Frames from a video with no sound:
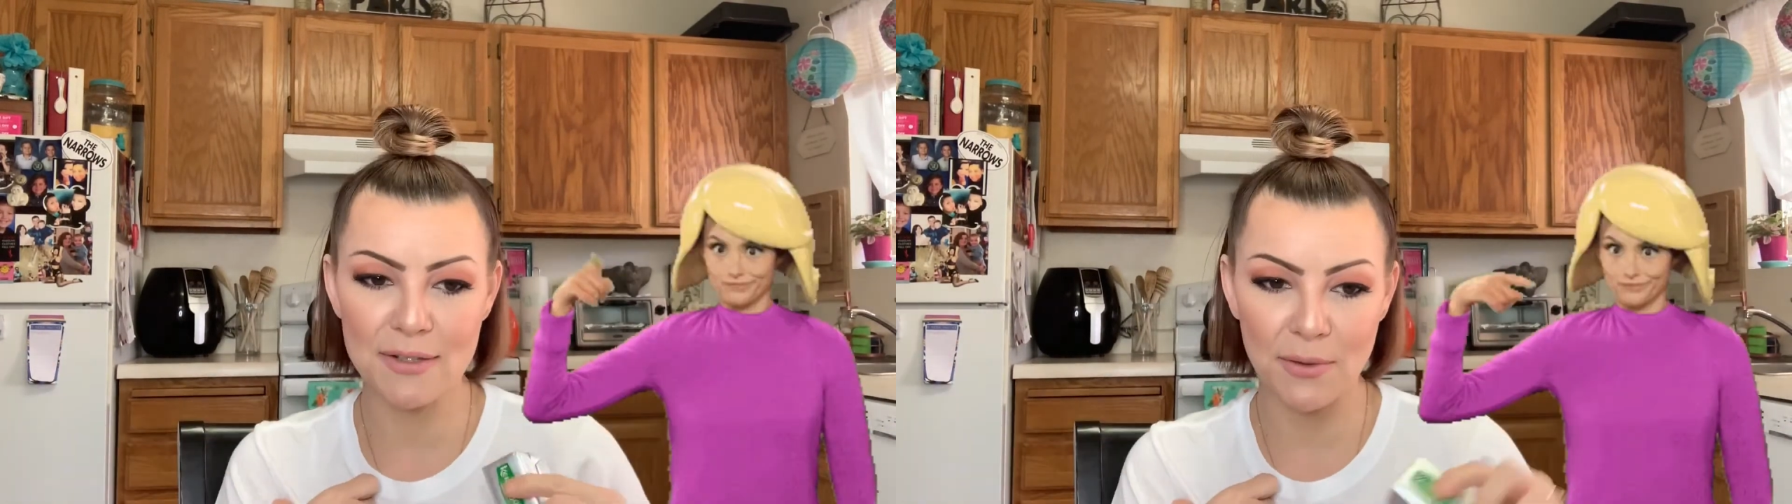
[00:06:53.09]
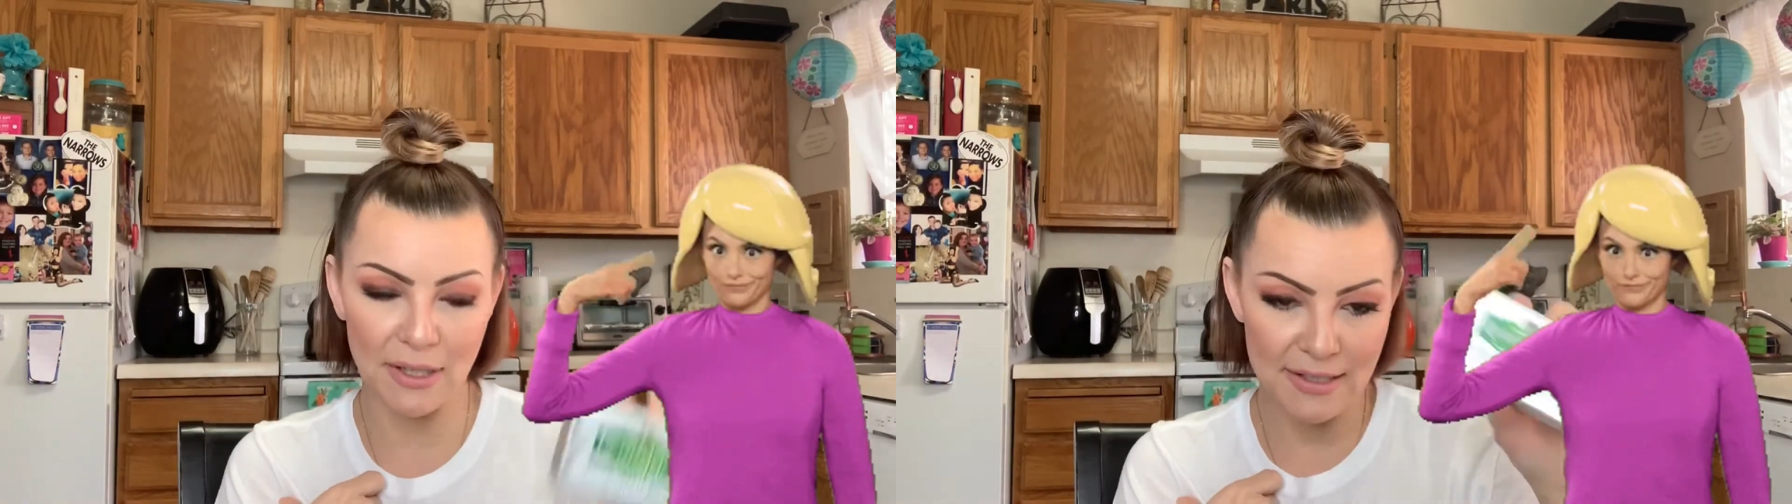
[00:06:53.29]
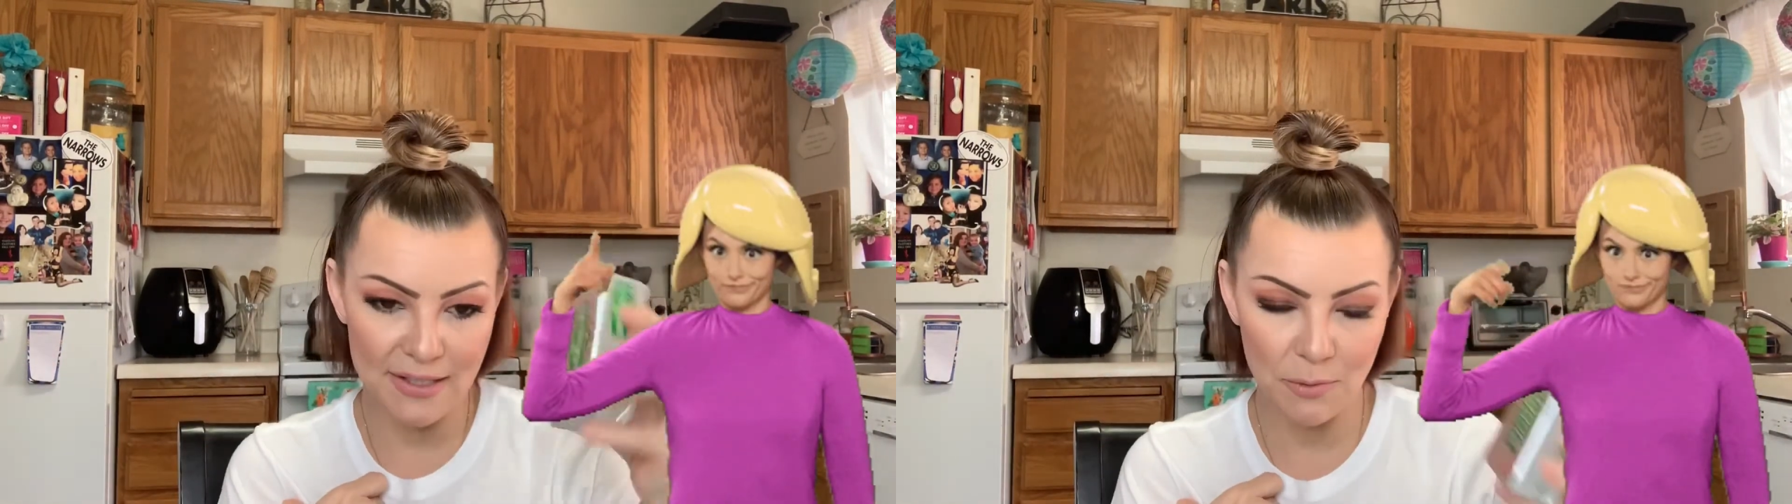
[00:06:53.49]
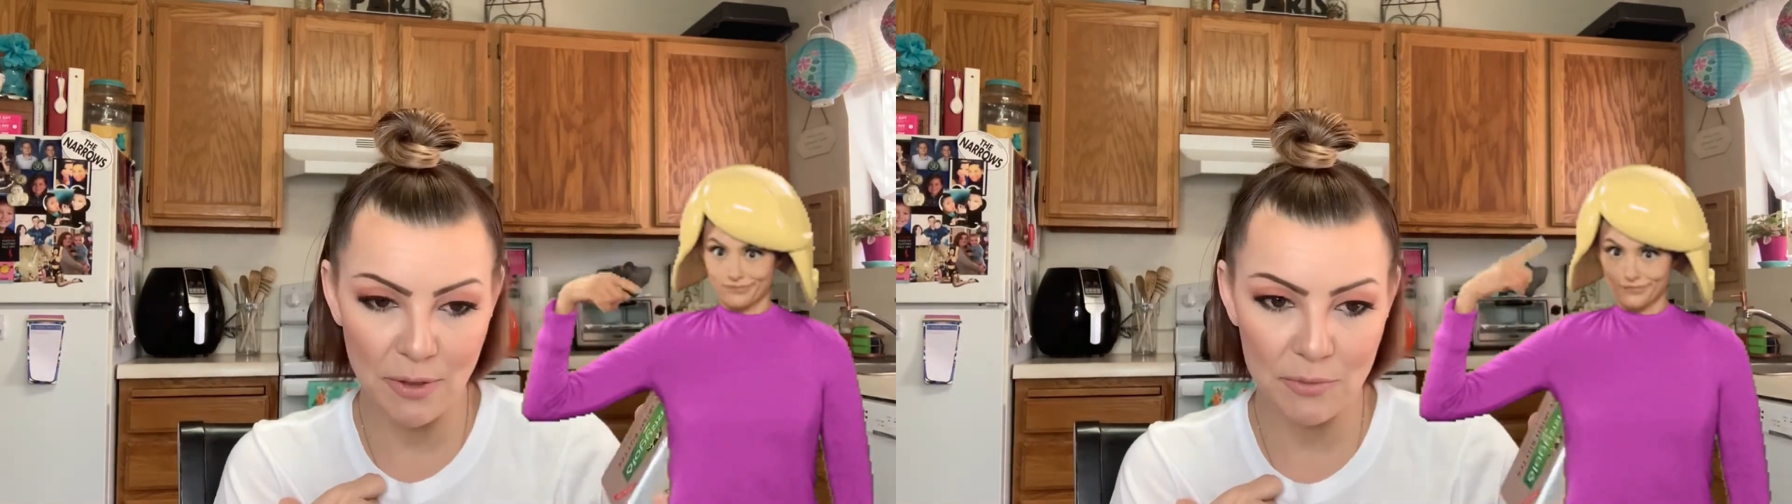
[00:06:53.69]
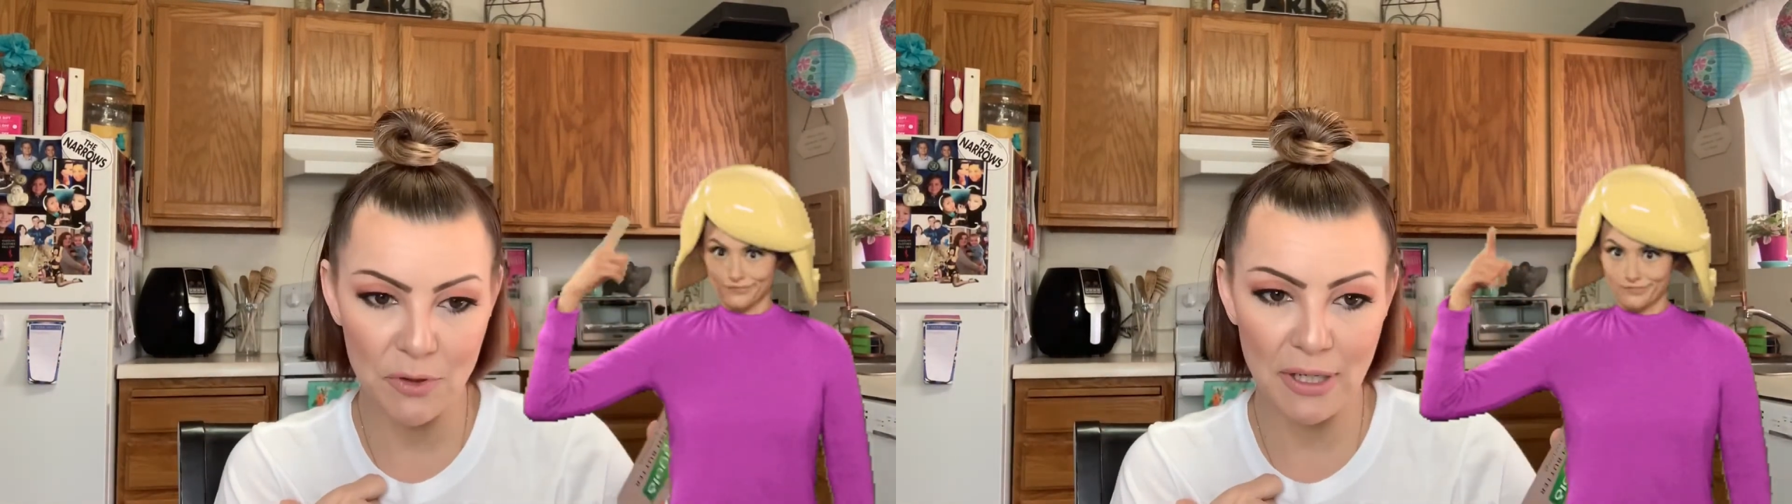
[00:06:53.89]
so I can see what
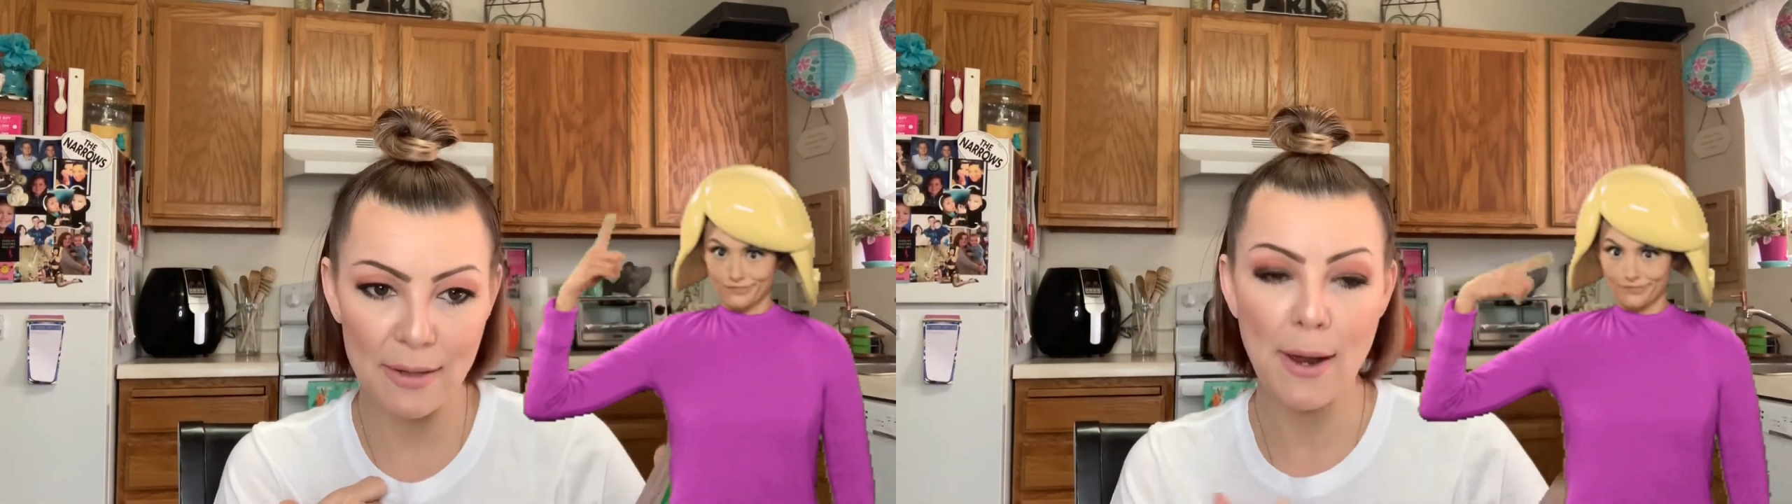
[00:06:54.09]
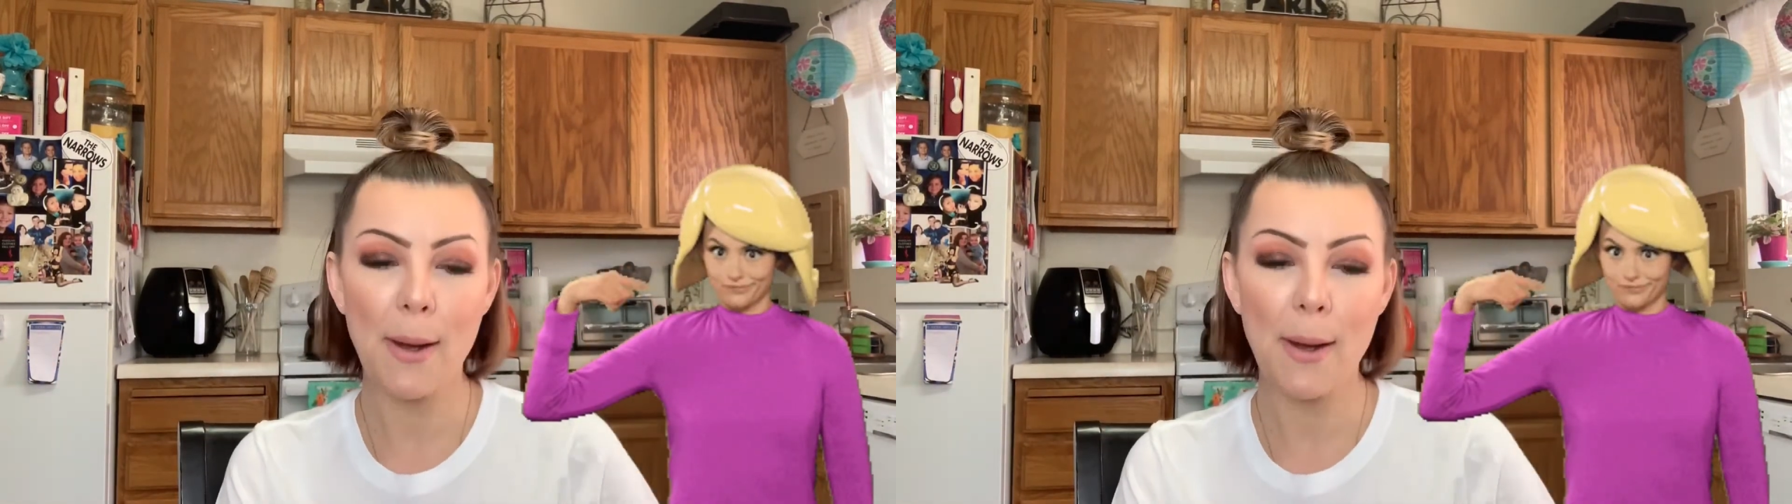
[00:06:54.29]
I'm doing.